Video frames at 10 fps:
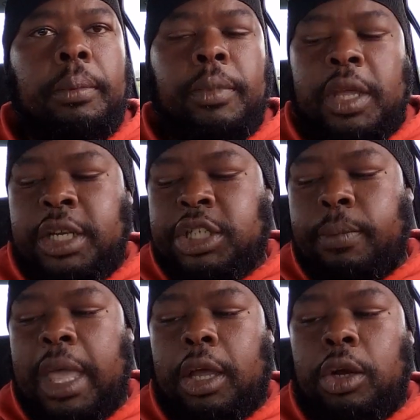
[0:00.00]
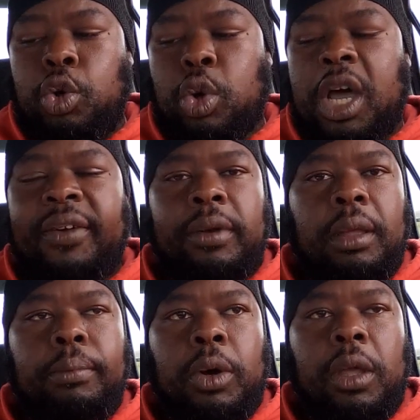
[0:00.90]
he shall make a new
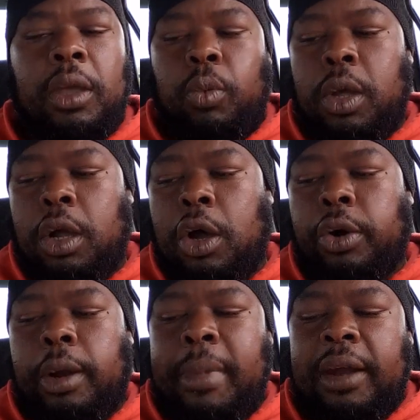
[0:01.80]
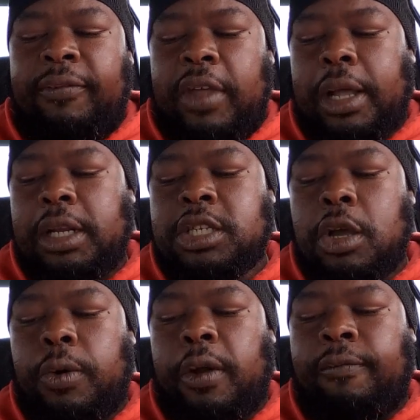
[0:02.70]
covenant. And we'll go there. Matter of fact, let's
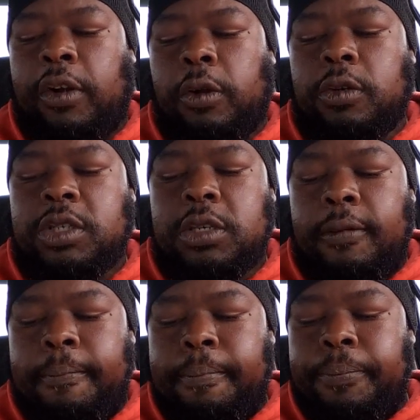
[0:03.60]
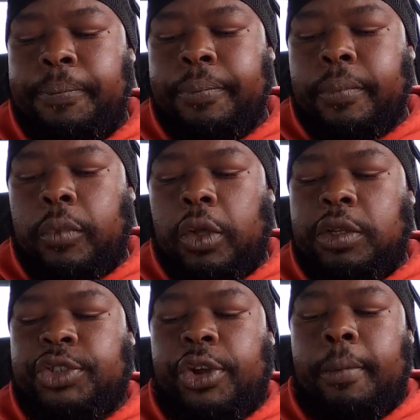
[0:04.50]
go there first.
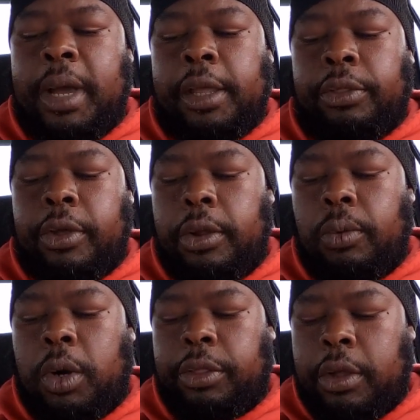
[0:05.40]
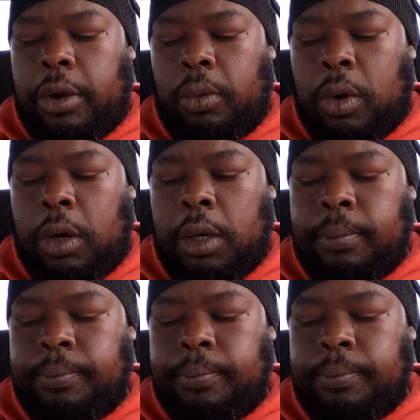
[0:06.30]
Jeremiah 31:31.